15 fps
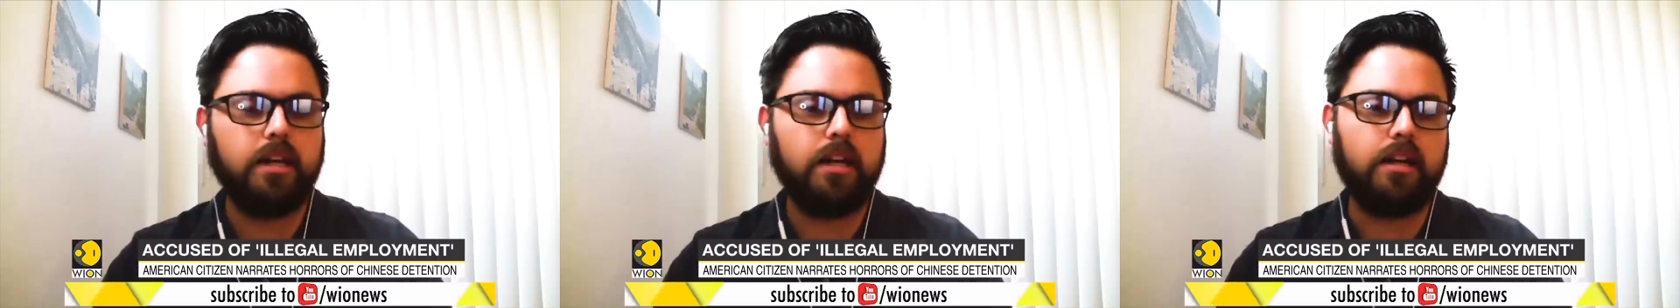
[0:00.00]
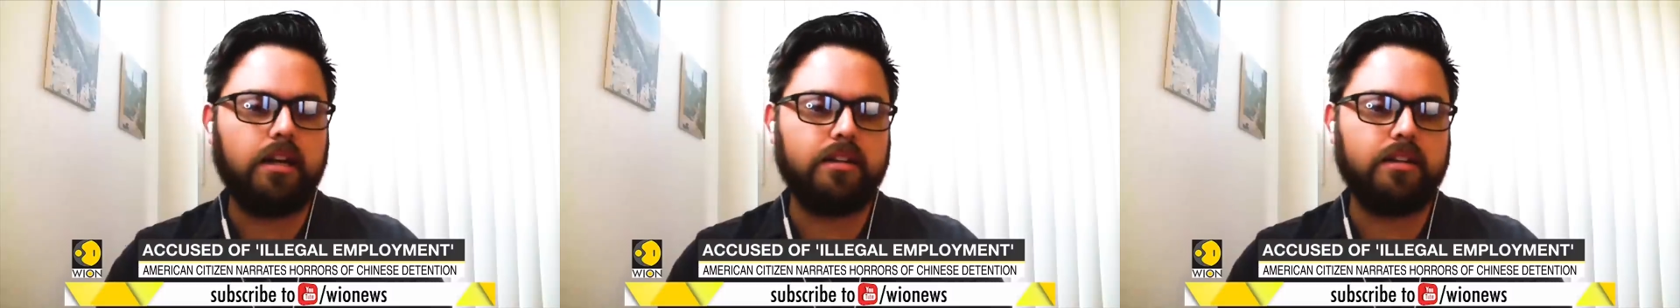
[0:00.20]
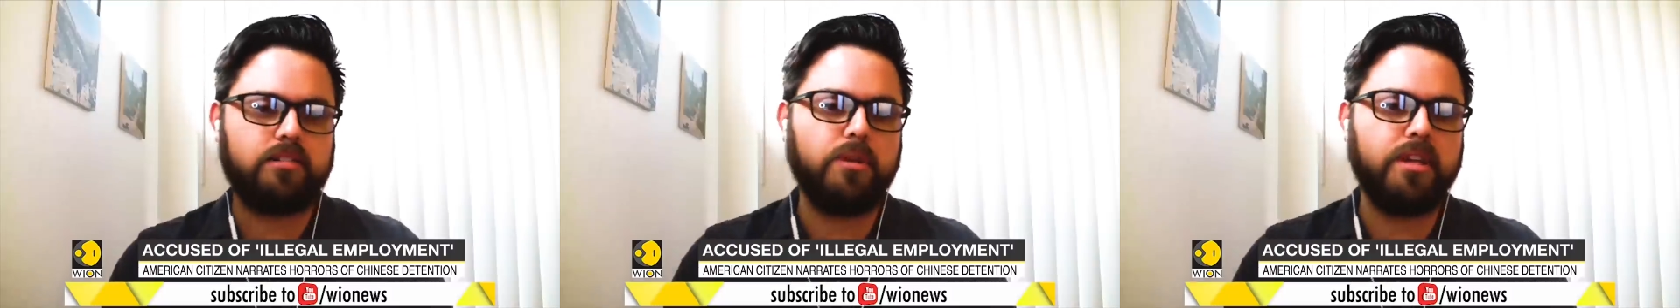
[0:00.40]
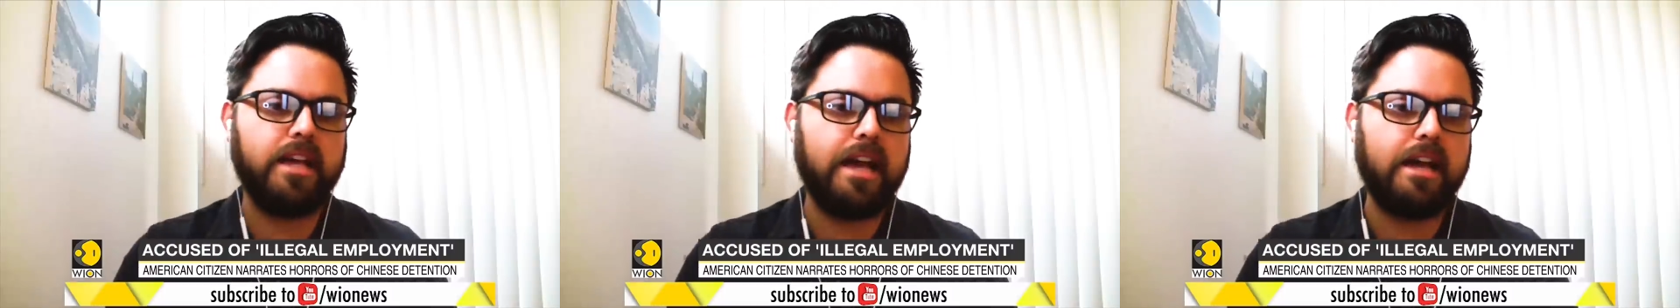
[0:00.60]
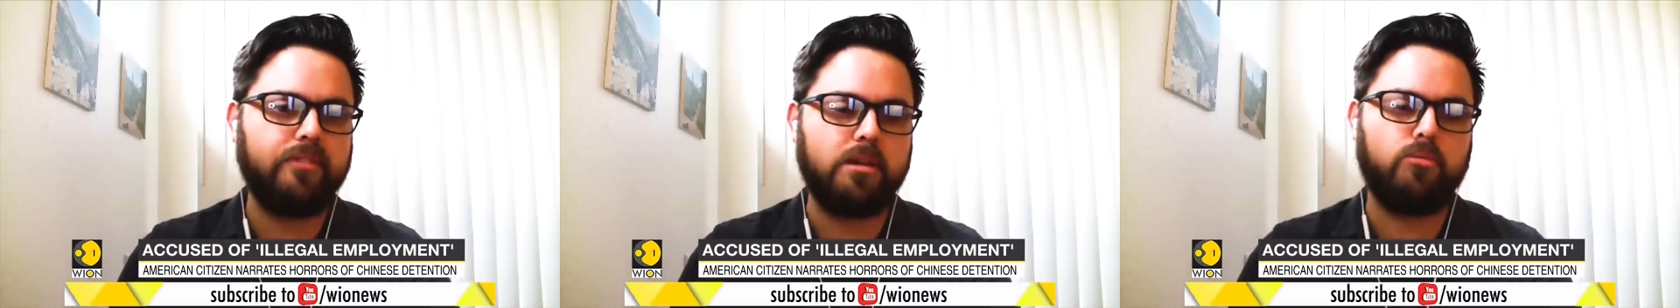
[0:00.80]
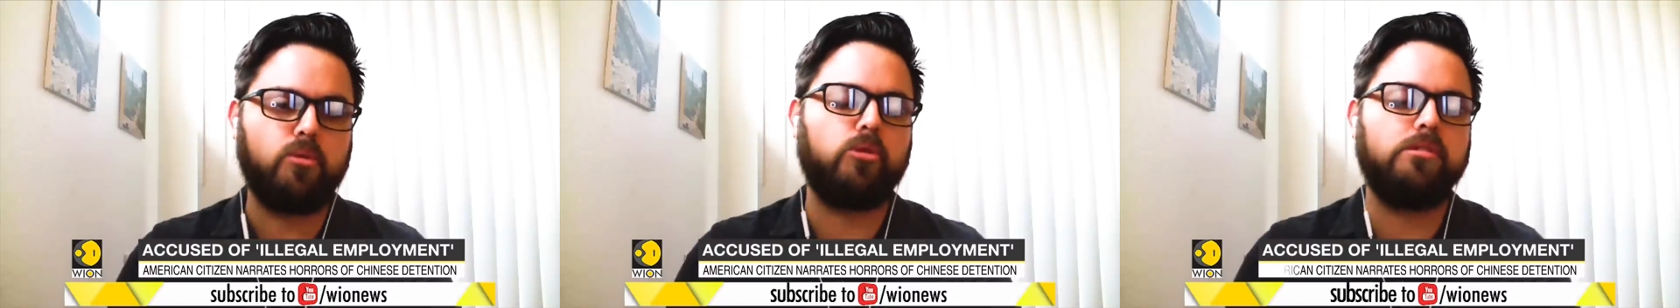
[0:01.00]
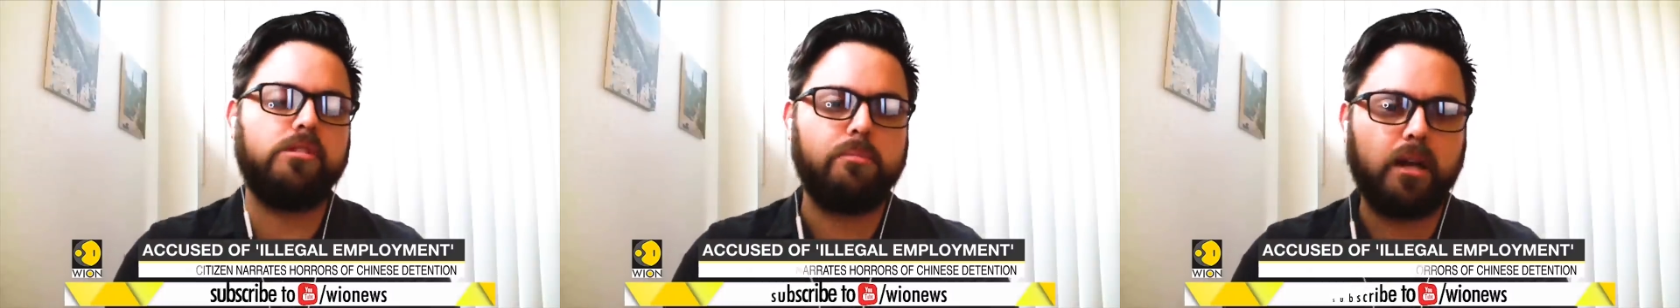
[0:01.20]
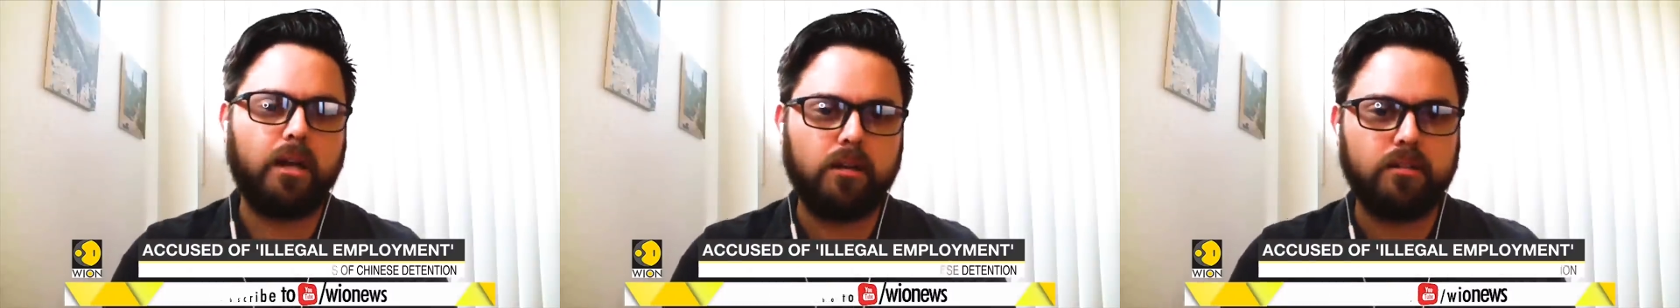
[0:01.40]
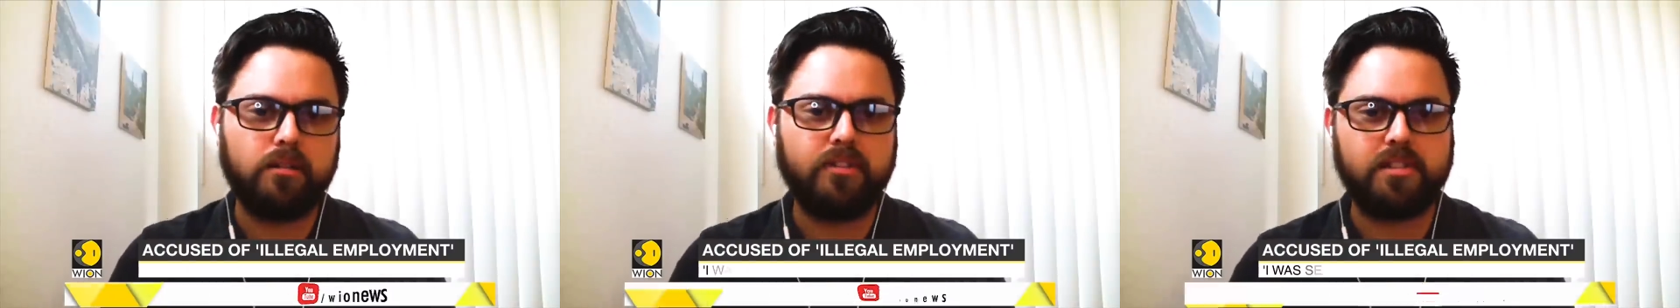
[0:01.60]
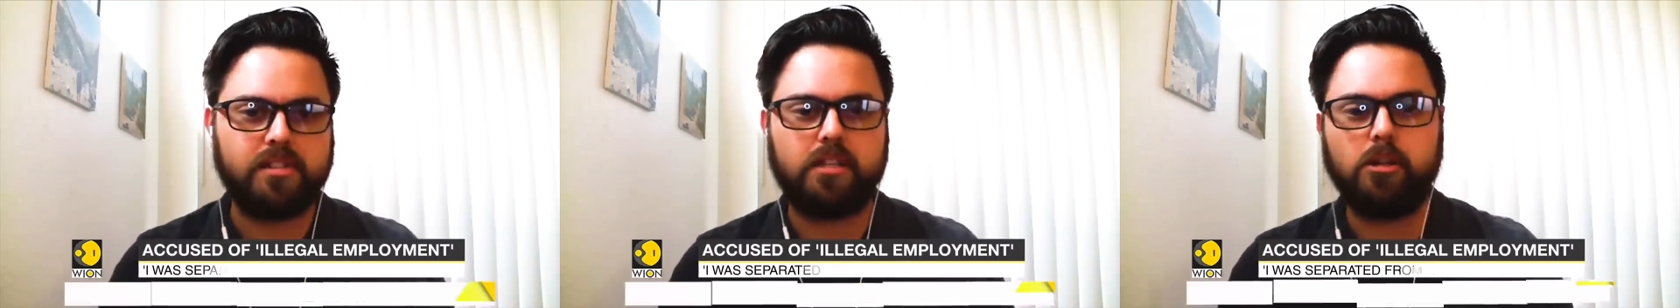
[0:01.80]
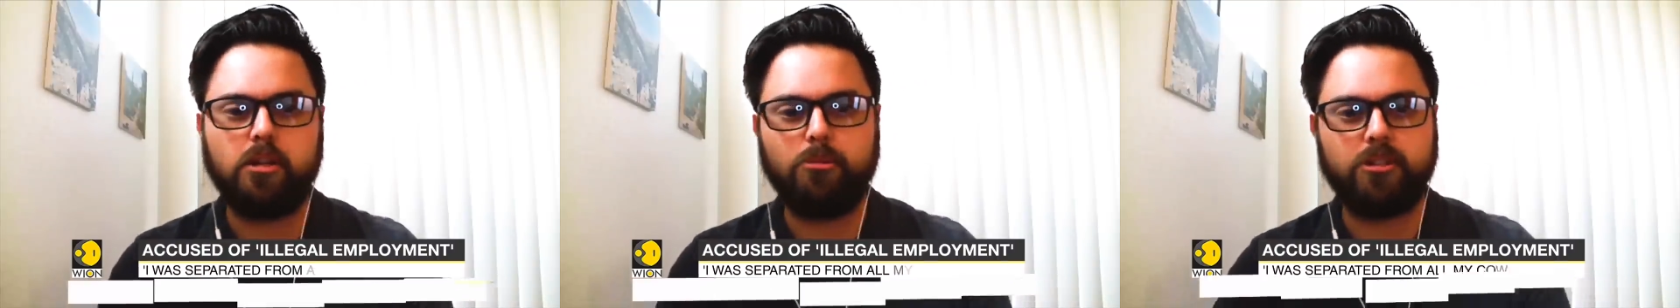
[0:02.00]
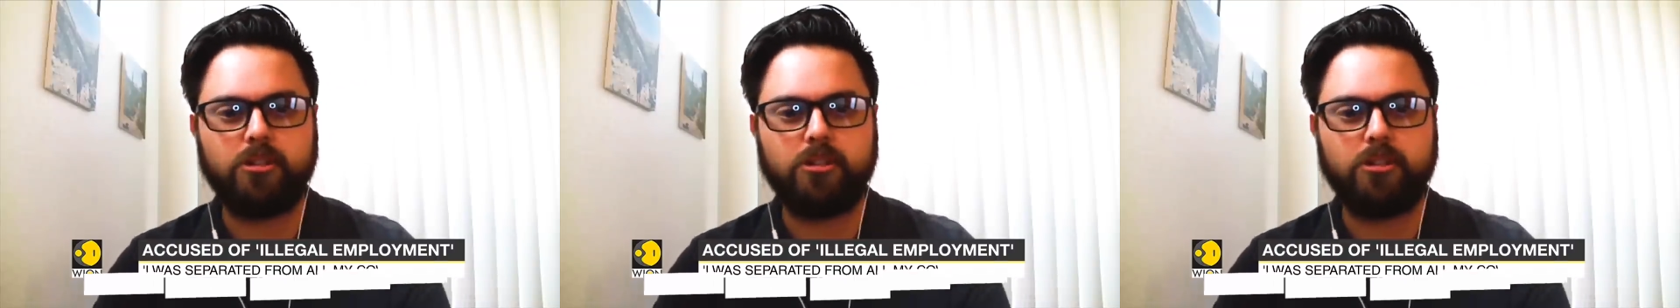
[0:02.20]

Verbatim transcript: Uh, so we have a moral imperative as a global